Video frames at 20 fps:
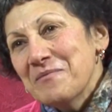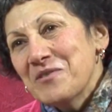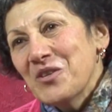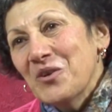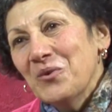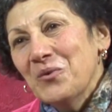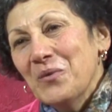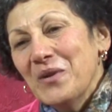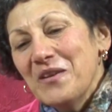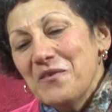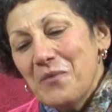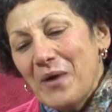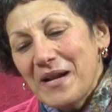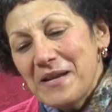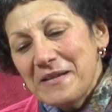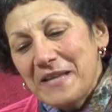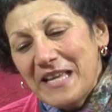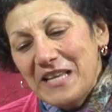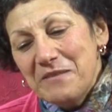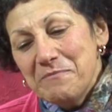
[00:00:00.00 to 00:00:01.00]
So when you want to
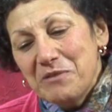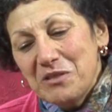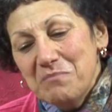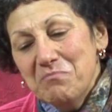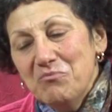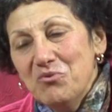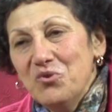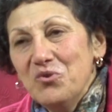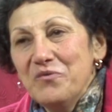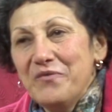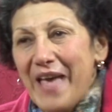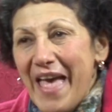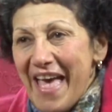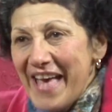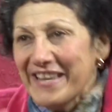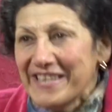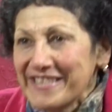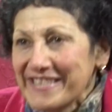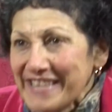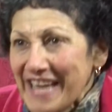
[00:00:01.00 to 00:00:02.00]
get them to move,
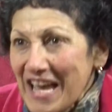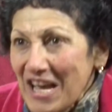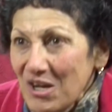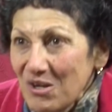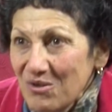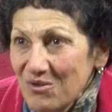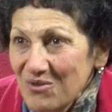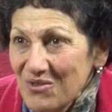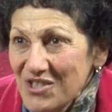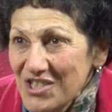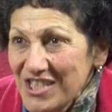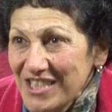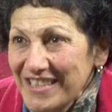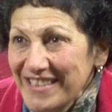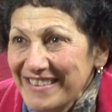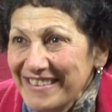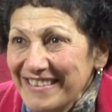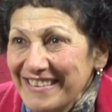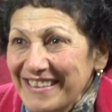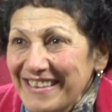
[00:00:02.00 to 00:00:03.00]
add sound,
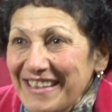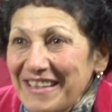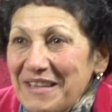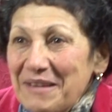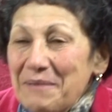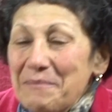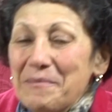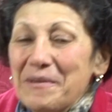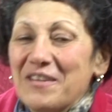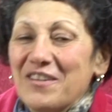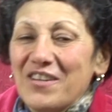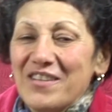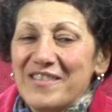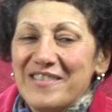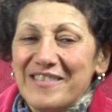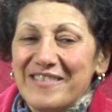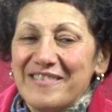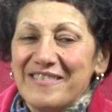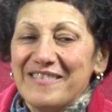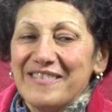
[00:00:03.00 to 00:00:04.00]

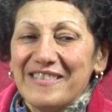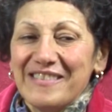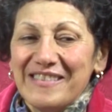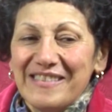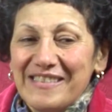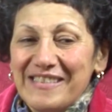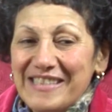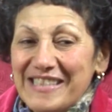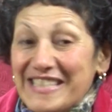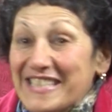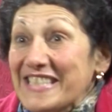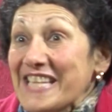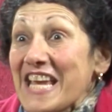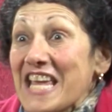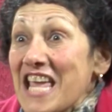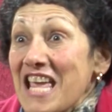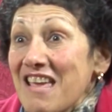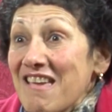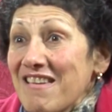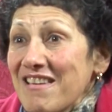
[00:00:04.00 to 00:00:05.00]
because
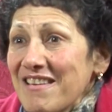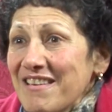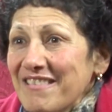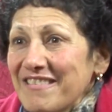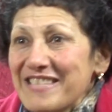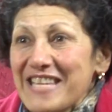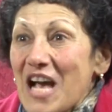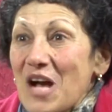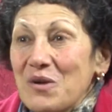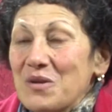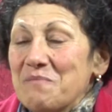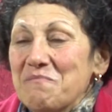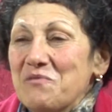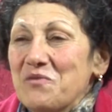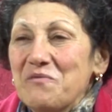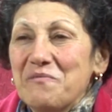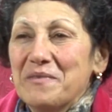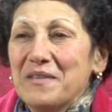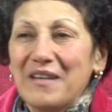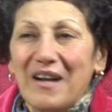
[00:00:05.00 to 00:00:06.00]
singing, sound and
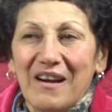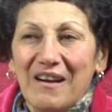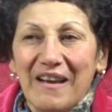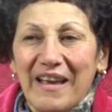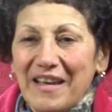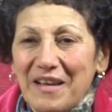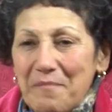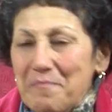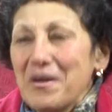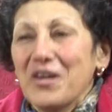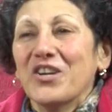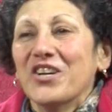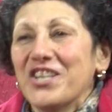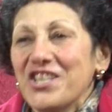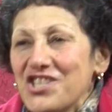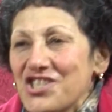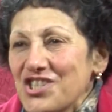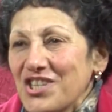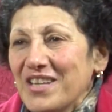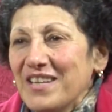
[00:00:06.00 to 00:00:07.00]
movement are like a
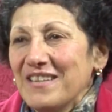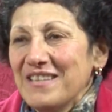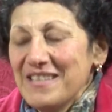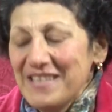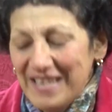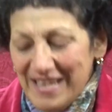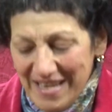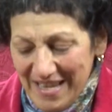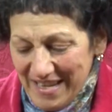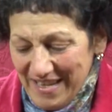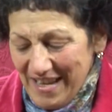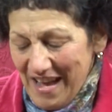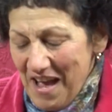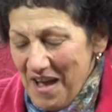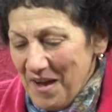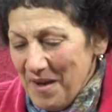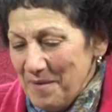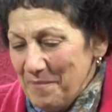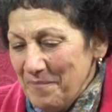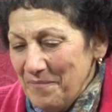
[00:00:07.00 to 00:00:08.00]
marriage, and
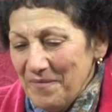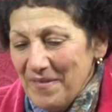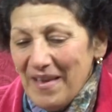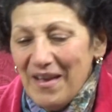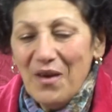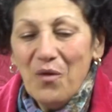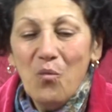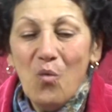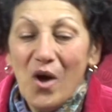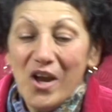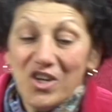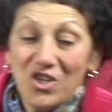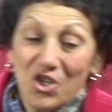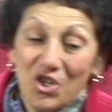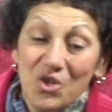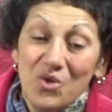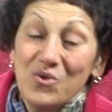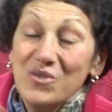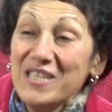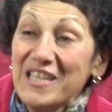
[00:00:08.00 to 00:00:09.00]
one
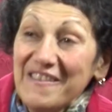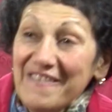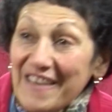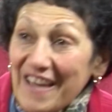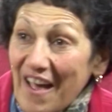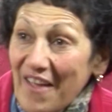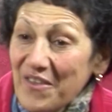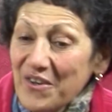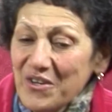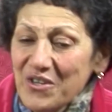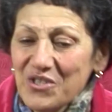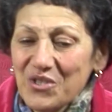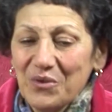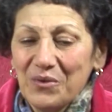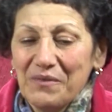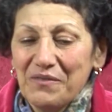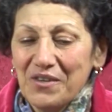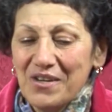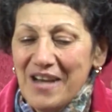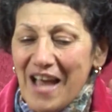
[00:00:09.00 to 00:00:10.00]
cues in the other. So
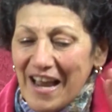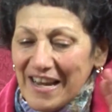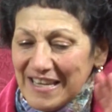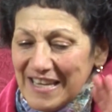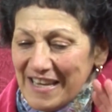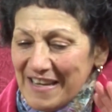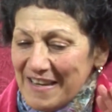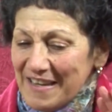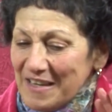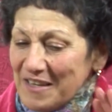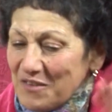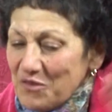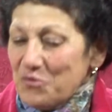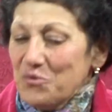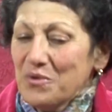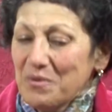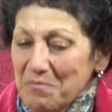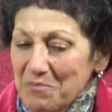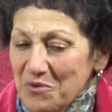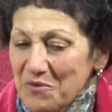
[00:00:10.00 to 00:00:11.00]
if they're not getting it
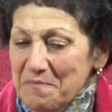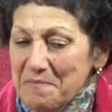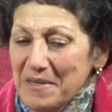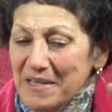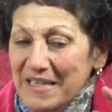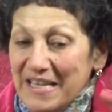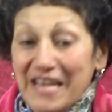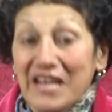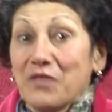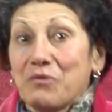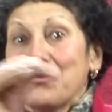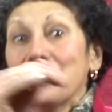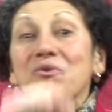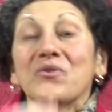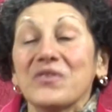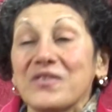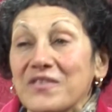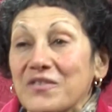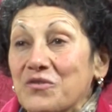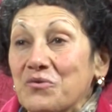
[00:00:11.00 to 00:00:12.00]
through the movement, get it through
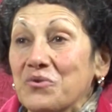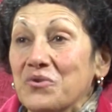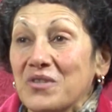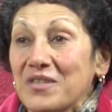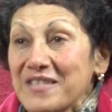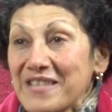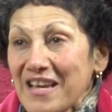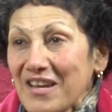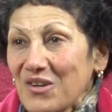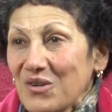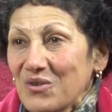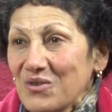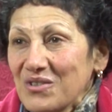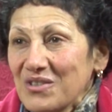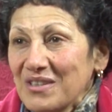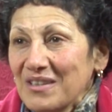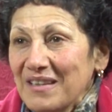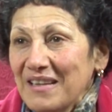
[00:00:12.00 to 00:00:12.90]
the sound.